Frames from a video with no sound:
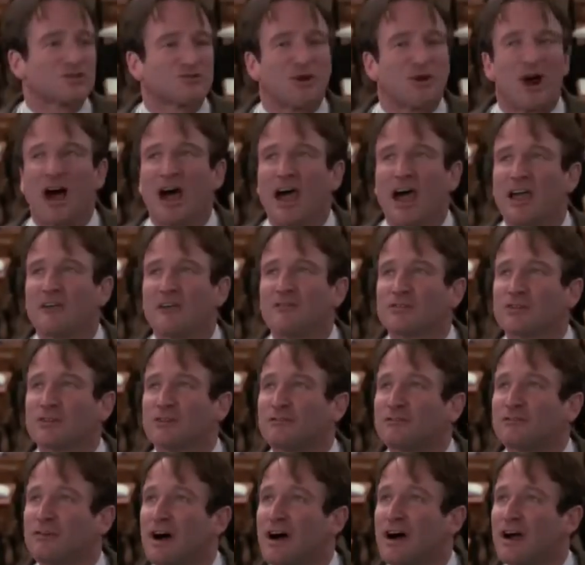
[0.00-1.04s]
strive to
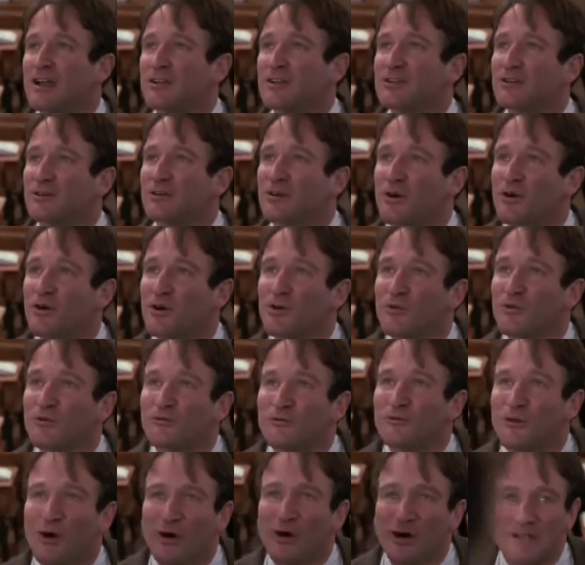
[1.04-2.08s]
find your own
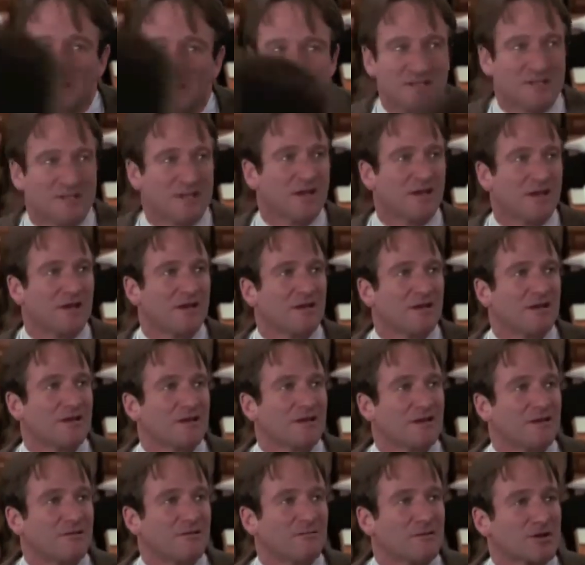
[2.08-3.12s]
voice.
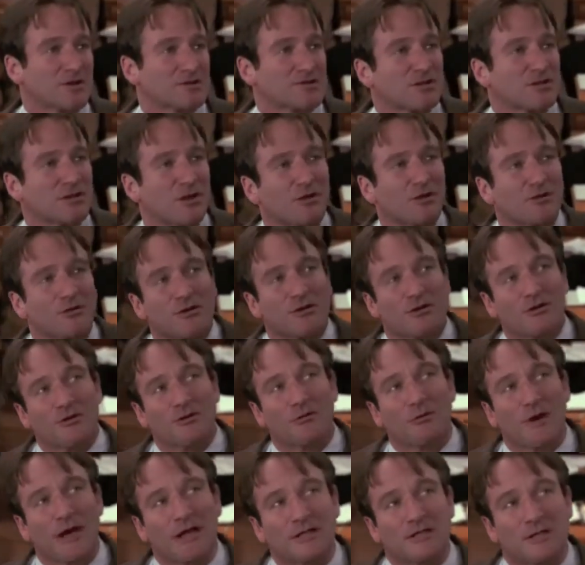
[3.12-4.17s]
Because the longer you
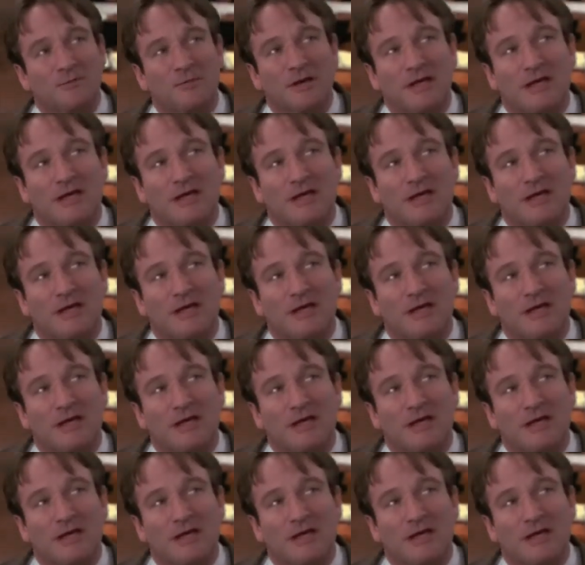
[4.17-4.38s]
wait to